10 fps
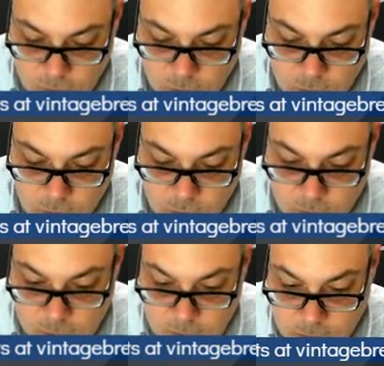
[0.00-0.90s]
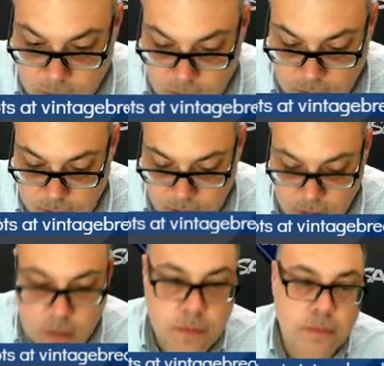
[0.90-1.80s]

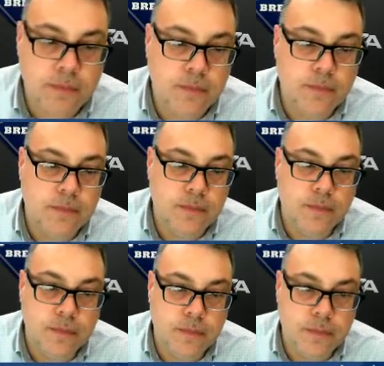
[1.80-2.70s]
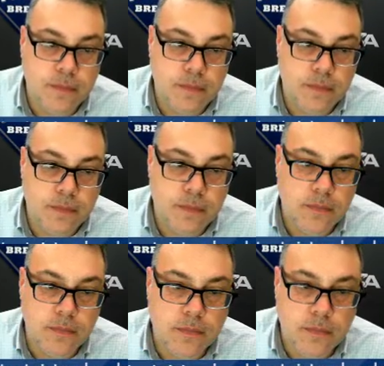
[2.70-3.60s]

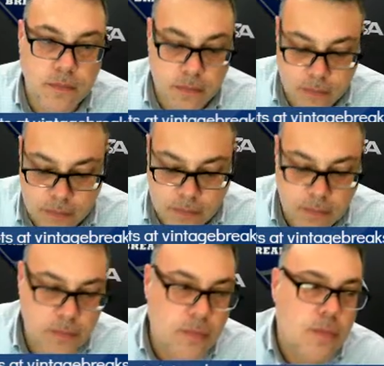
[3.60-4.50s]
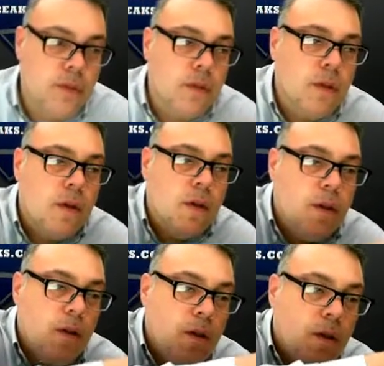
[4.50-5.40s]

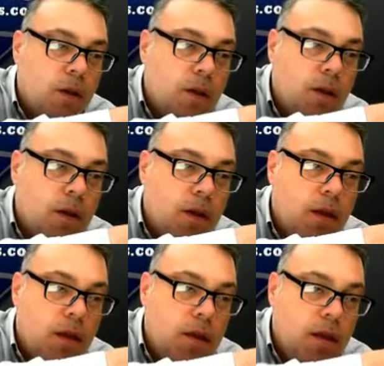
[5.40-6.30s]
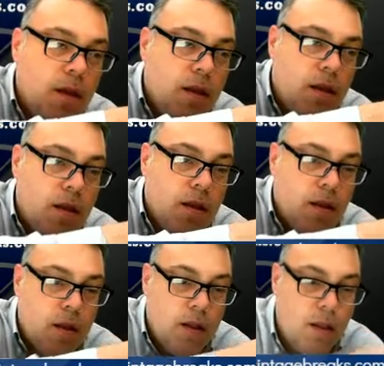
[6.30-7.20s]

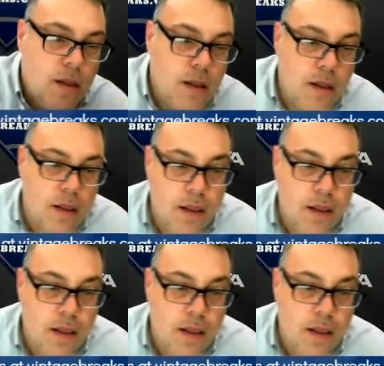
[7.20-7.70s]
Nobody speaks.